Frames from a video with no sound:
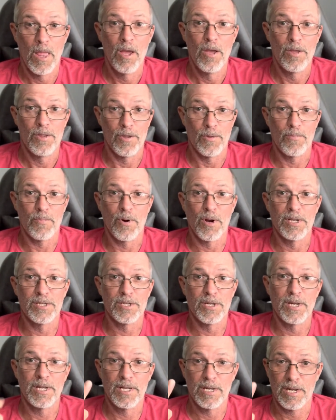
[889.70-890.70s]
the
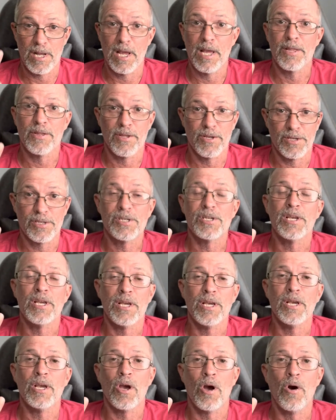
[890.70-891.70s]
president and the
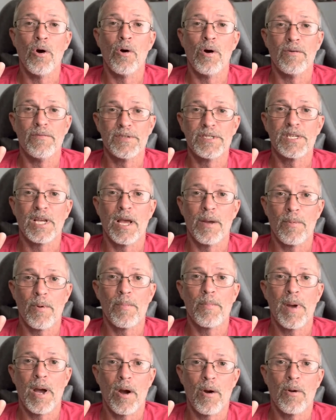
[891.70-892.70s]
CEO of
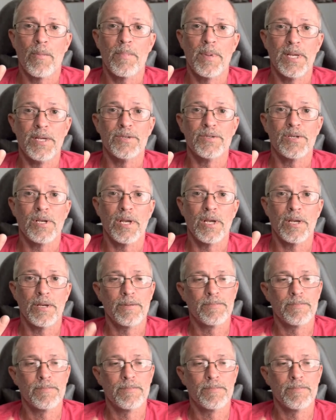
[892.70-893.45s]
Cyberpower PC.